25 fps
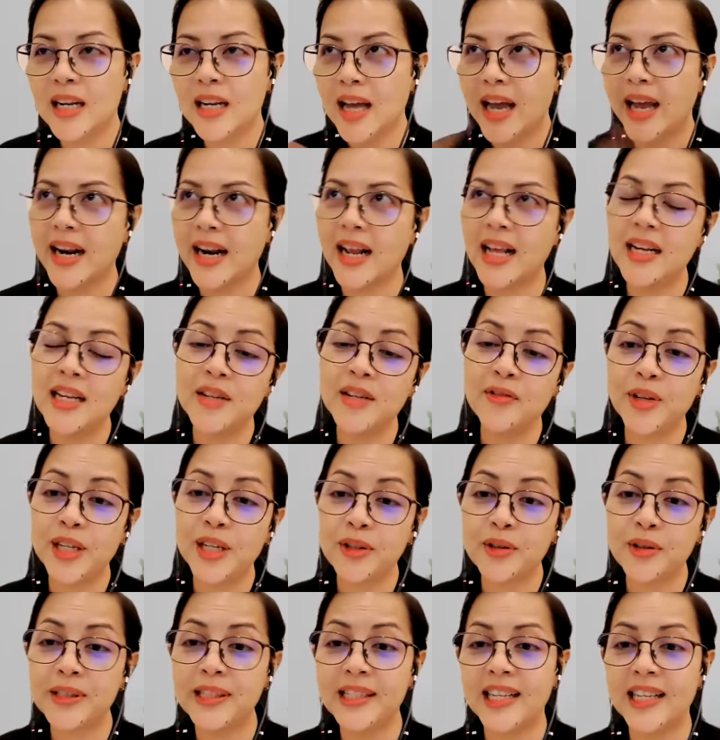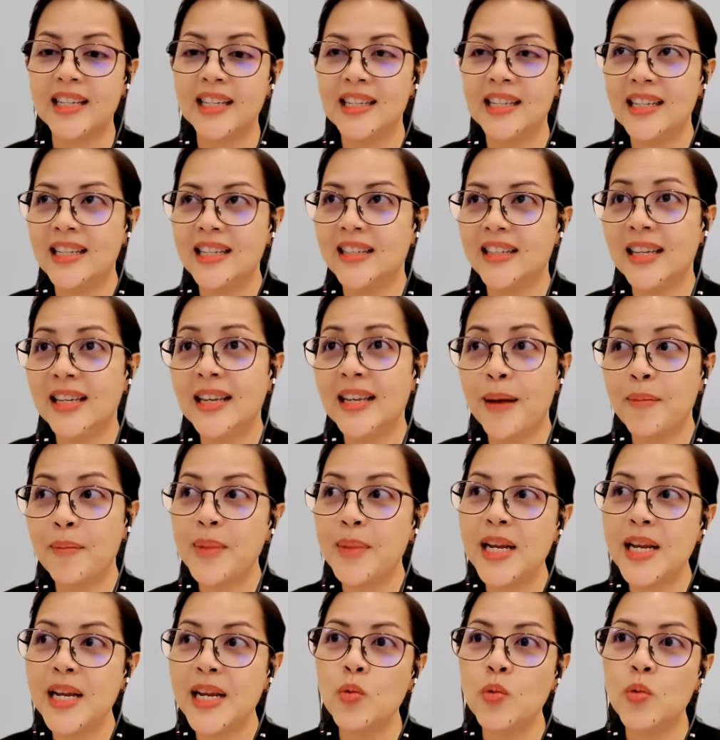And I love what you said earlier. The
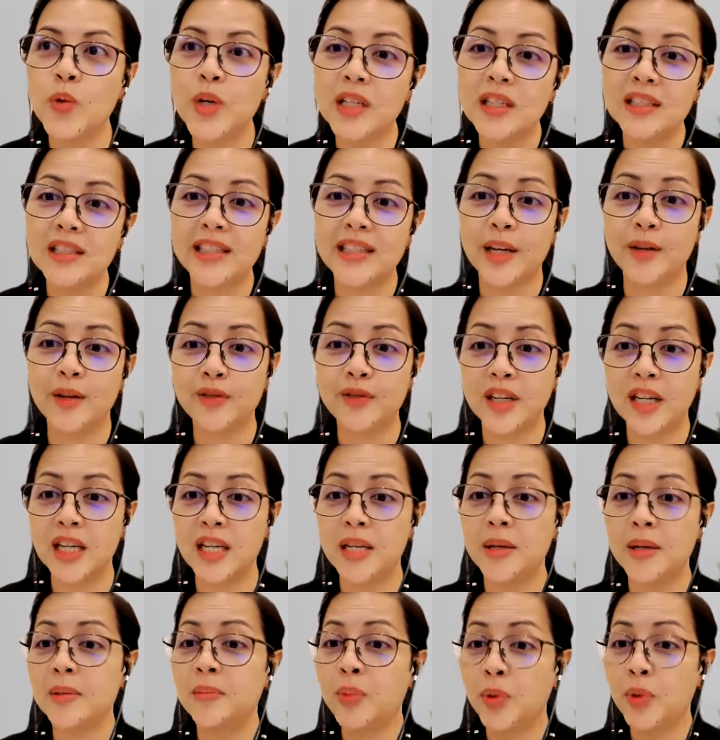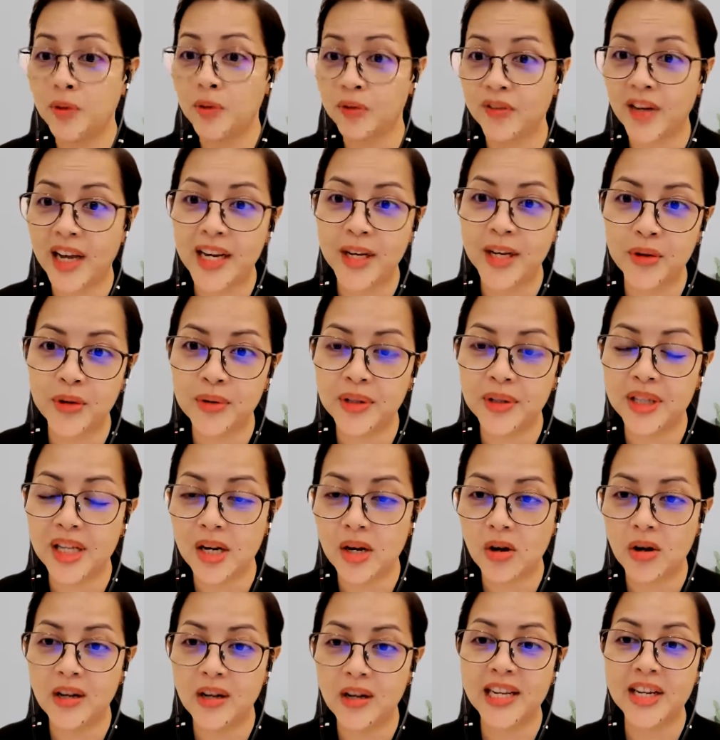company will definitely provide you the
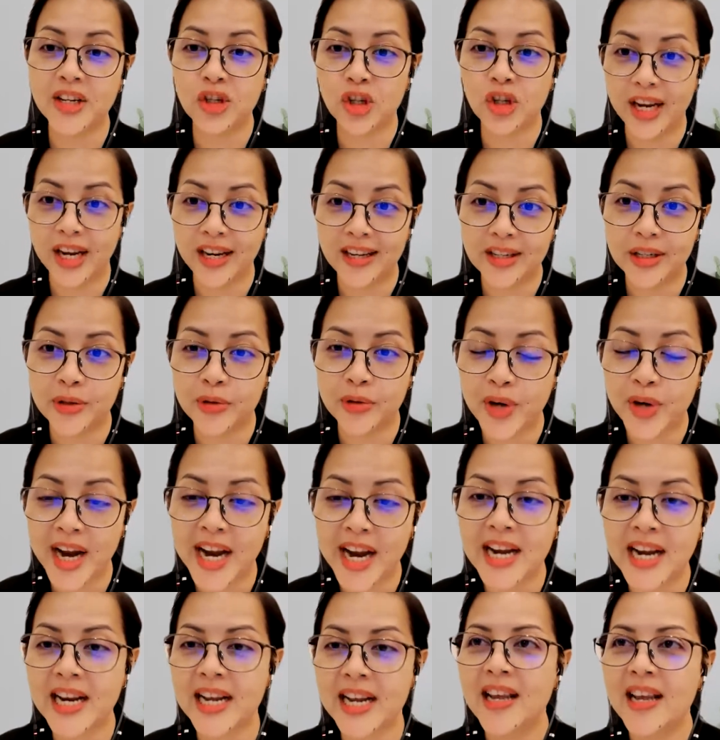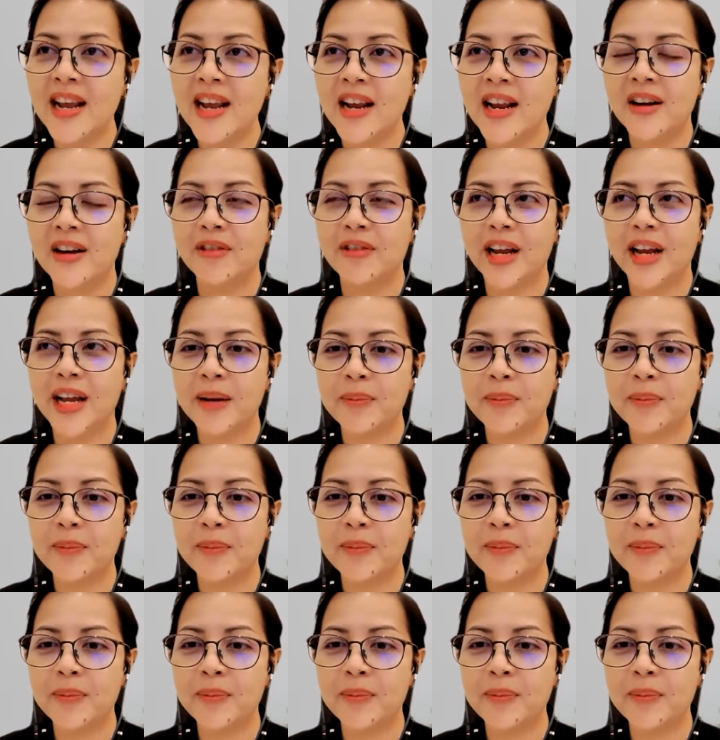knowledge and the training, right?